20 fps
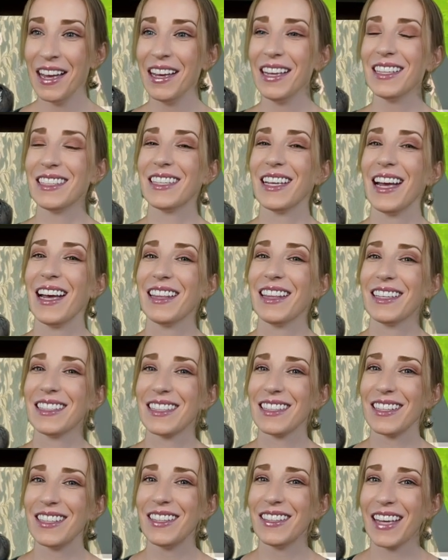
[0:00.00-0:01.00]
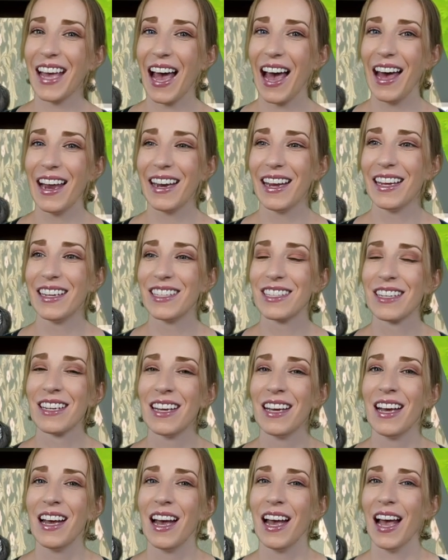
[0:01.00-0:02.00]
So yeah, this little cottage,
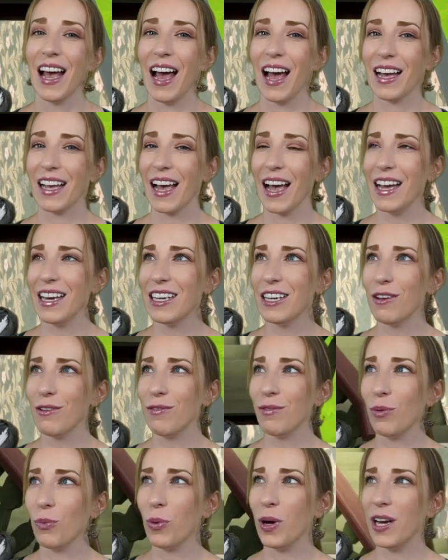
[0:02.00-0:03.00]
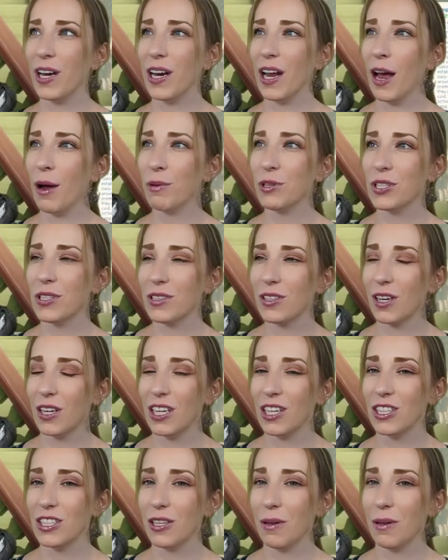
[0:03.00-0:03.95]
kind of when I was starting to